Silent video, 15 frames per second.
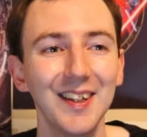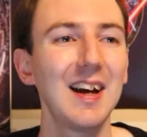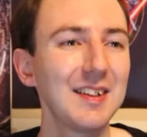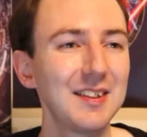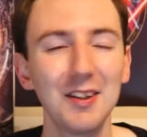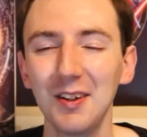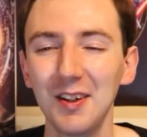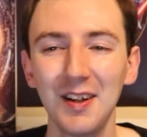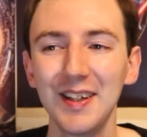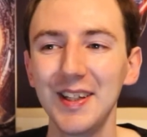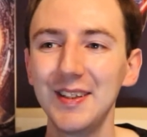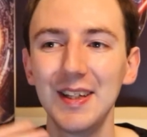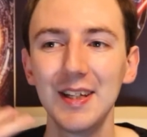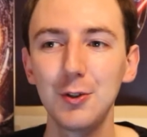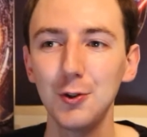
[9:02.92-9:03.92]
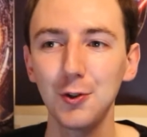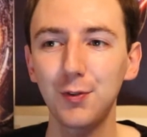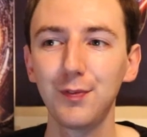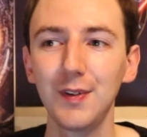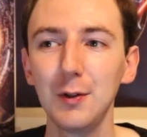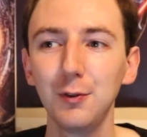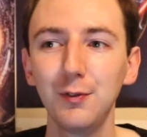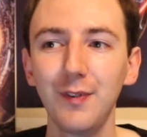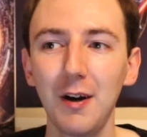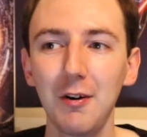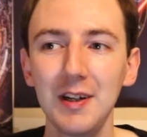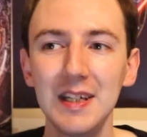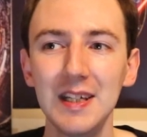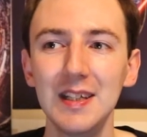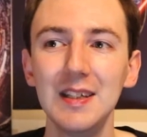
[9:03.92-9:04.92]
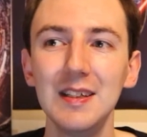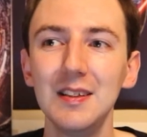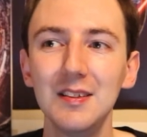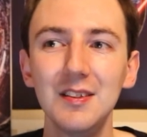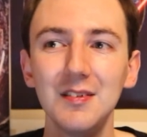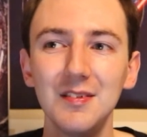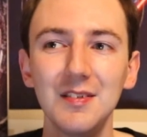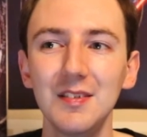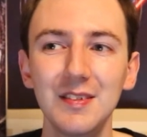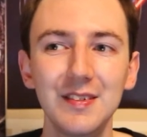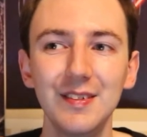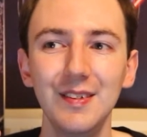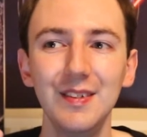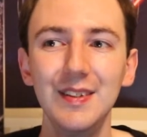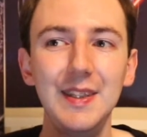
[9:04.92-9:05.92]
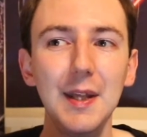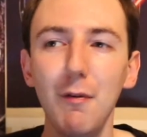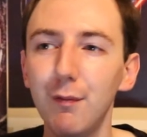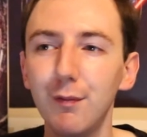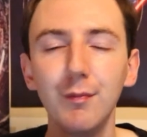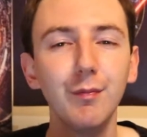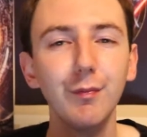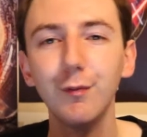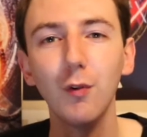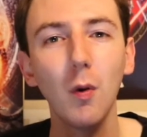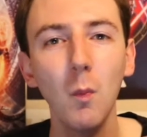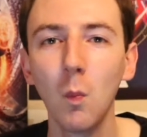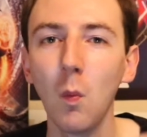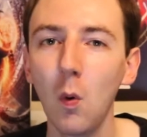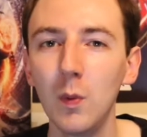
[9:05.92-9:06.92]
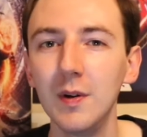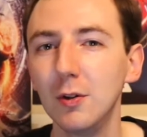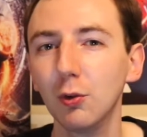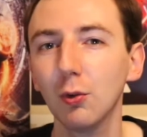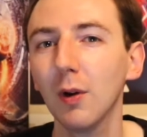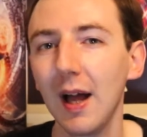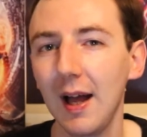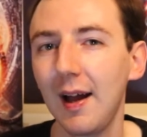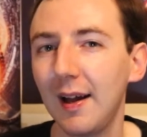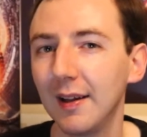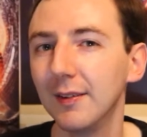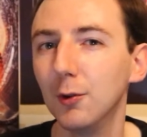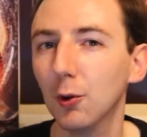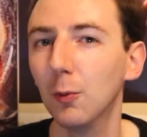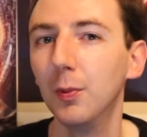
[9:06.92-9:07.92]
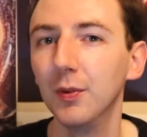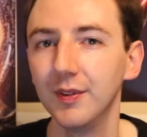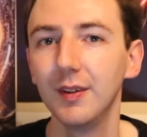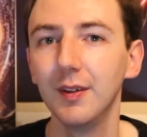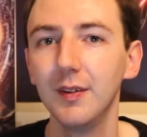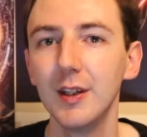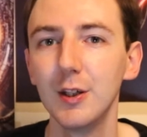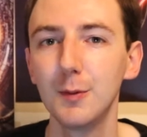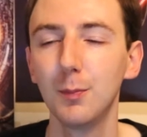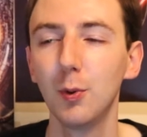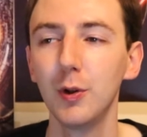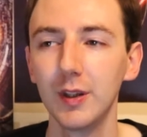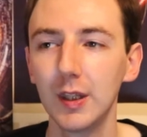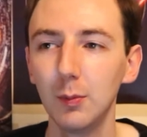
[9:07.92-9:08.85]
I don't know, it just feels very different from what we sort of had up until this point.